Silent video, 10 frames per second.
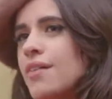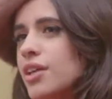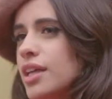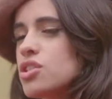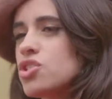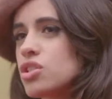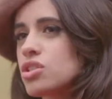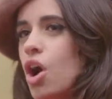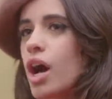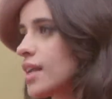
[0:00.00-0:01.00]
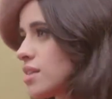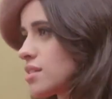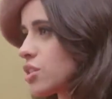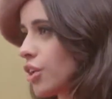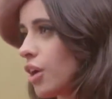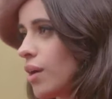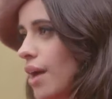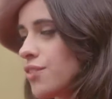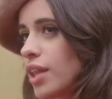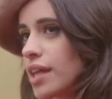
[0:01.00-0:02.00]
I feel like he's just honest. You yeah. know,
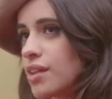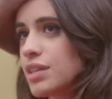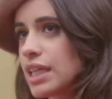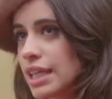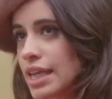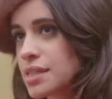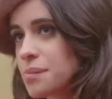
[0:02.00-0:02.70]
I feel like if he didn't like